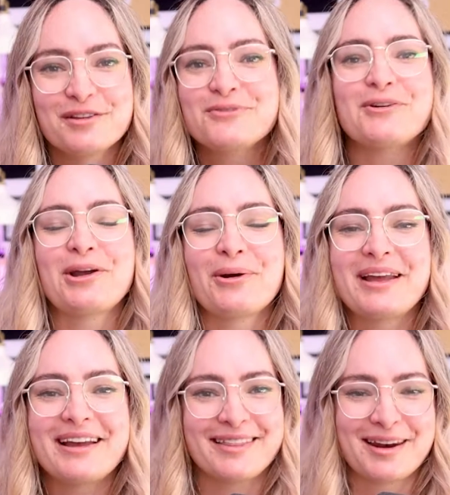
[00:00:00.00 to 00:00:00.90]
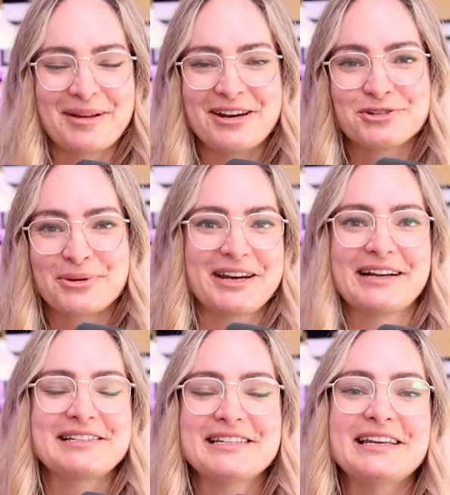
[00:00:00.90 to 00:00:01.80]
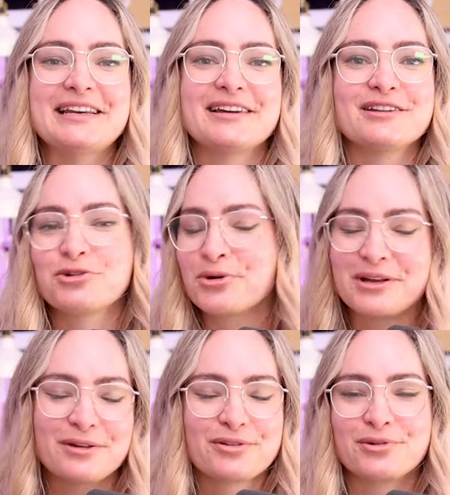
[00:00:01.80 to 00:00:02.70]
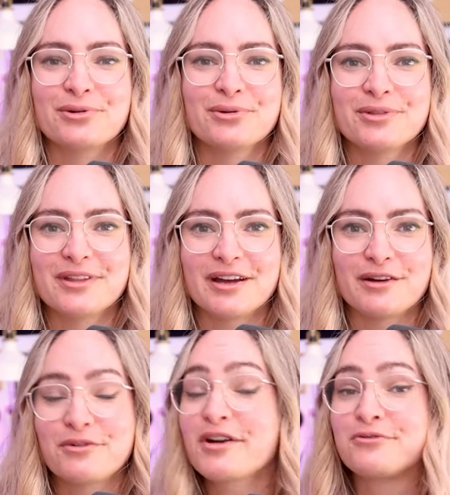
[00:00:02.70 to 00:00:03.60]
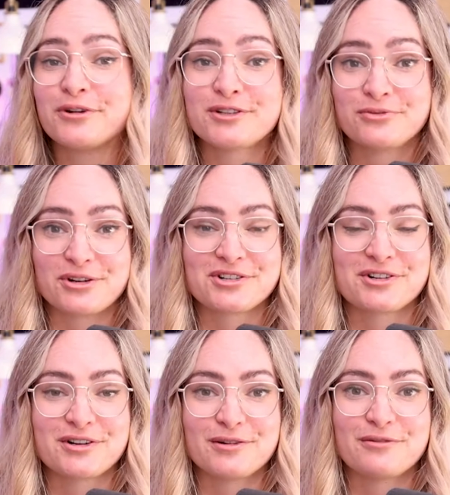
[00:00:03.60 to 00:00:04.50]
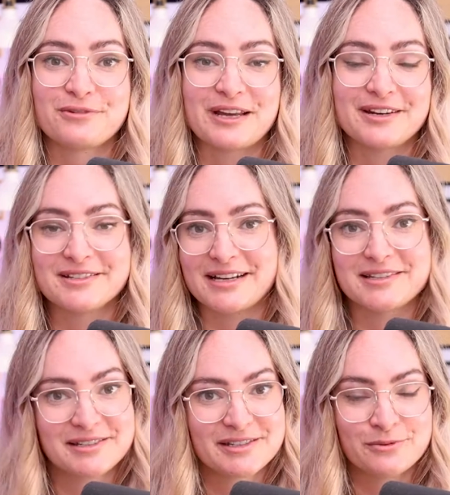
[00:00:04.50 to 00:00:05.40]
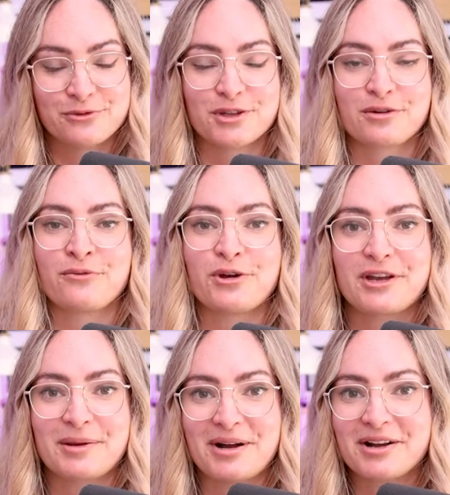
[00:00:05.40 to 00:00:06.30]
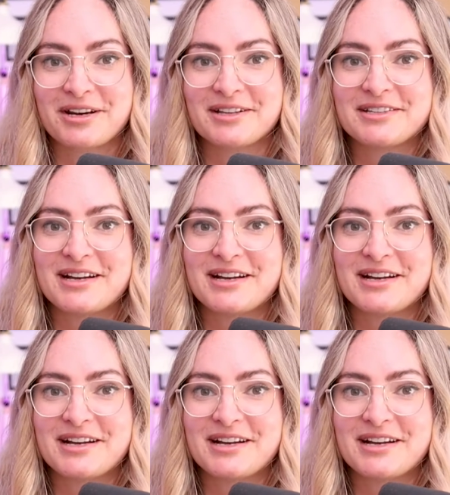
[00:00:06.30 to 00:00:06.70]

this video here that I made in 2019 talking you through the very first version of a design system for the ConvertKit marketing